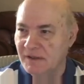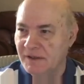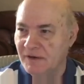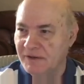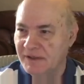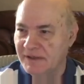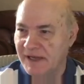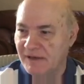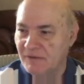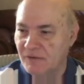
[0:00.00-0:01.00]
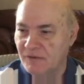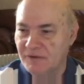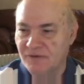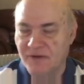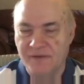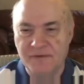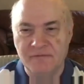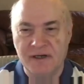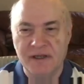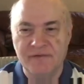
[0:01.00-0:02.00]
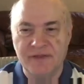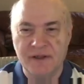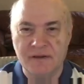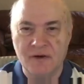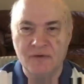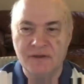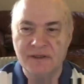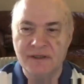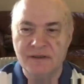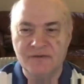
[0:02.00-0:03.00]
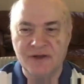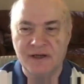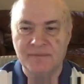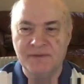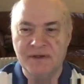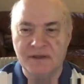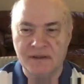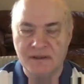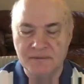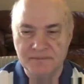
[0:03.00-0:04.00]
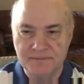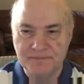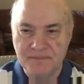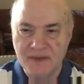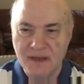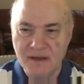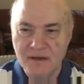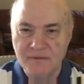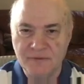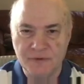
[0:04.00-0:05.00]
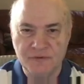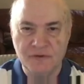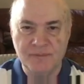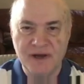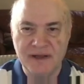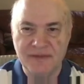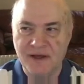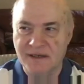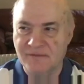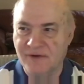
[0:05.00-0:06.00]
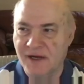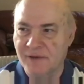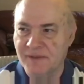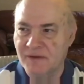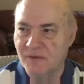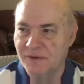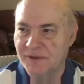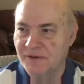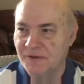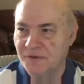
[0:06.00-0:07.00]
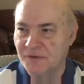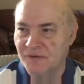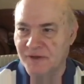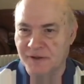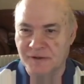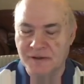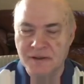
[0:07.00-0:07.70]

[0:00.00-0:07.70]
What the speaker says: You can download all the stuff and run everything locally and set up in a virtual Python environment, or you can use their